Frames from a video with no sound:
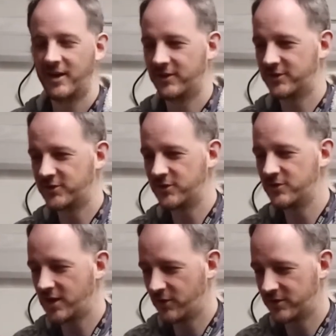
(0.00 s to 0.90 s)
The
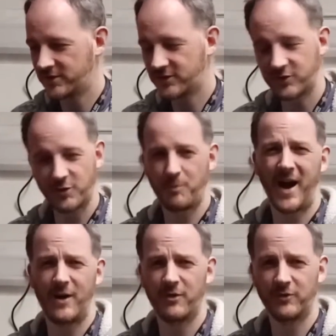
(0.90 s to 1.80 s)
studio is such a
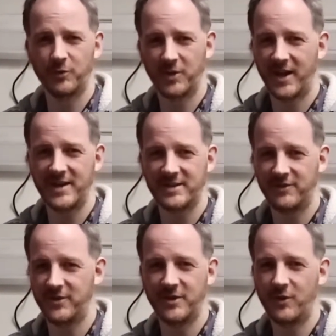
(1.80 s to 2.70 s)
powerful place if you